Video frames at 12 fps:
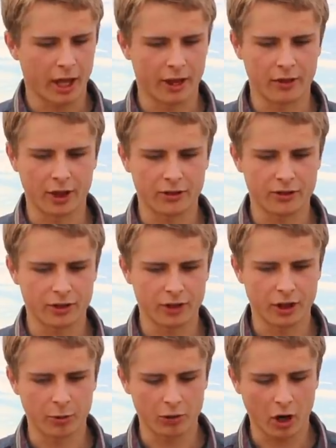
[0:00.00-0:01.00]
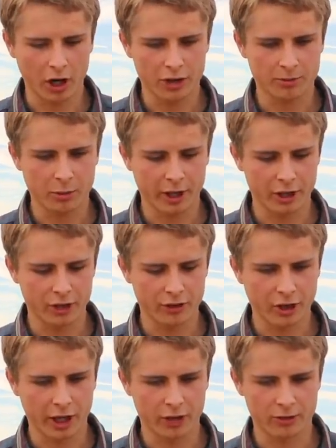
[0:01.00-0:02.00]
And they he would not explain.
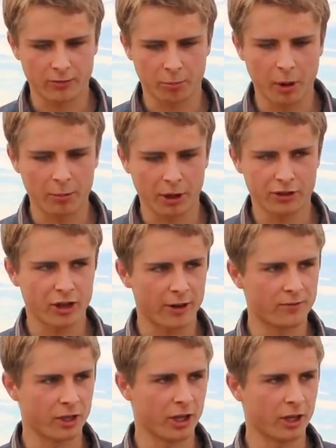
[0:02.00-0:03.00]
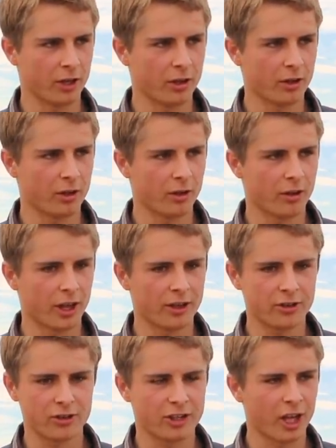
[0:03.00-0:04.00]
He's like, it's for public safety. That
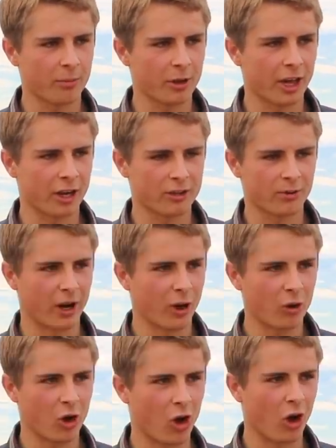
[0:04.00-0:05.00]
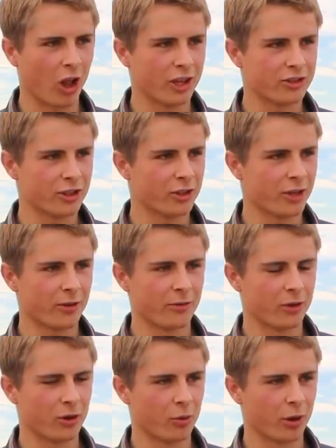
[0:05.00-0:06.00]
doesn't tell me that it's for alcohol. I mm-hmm. still never
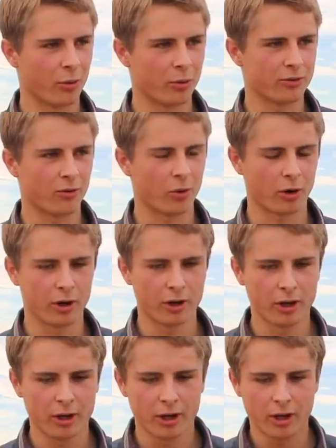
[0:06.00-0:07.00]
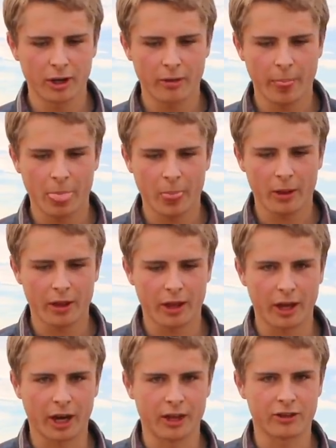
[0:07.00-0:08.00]
even knew what it was for.
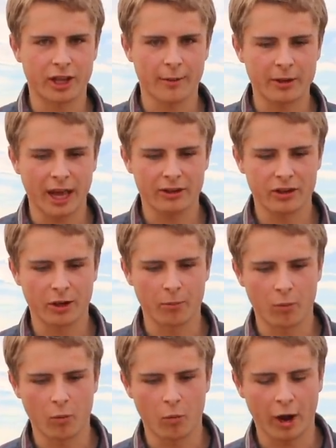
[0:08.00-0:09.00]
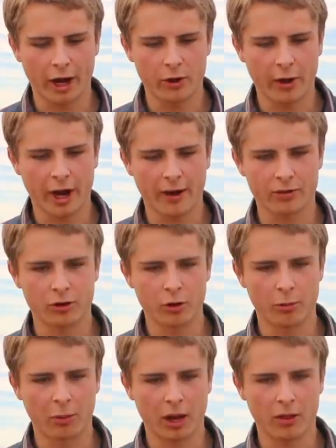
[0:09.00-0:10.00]
And I kept asking him, why do I have to
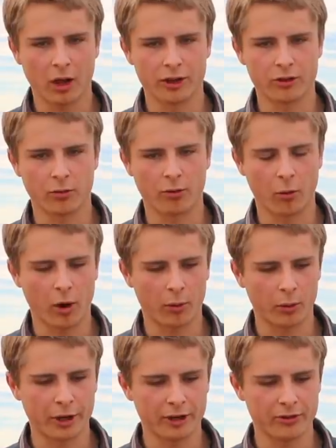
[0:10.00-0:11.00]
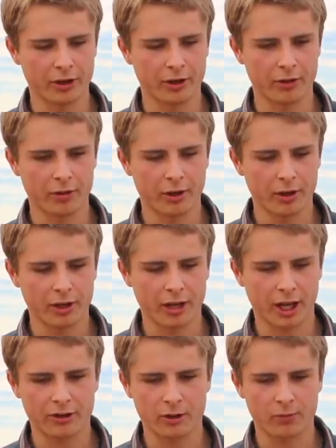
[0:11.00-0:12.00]
do a breathalyzer for what reason?
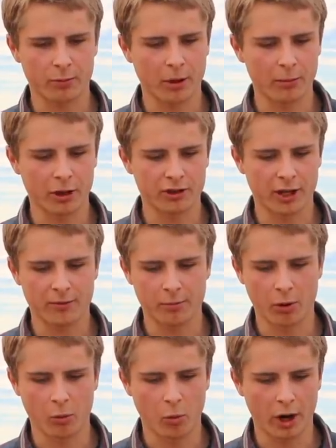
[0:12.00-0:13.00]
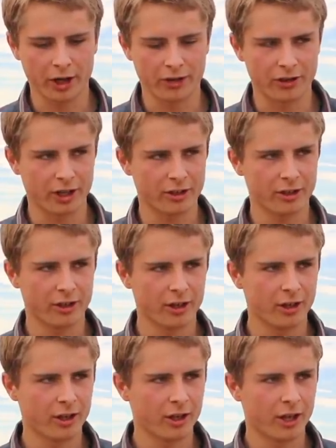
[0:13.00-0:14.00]
Yes, it's for public safety, but what is it?
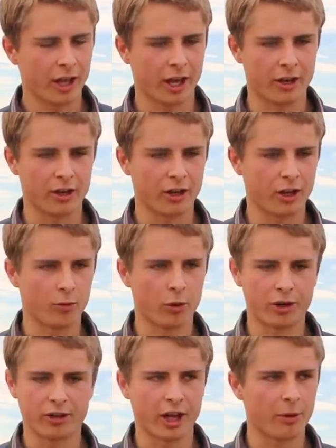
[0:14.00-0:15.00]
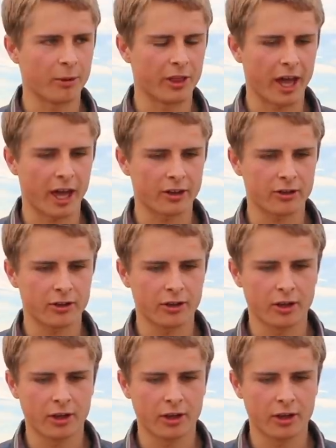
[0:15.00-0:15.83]
and he wouldn't tell me that.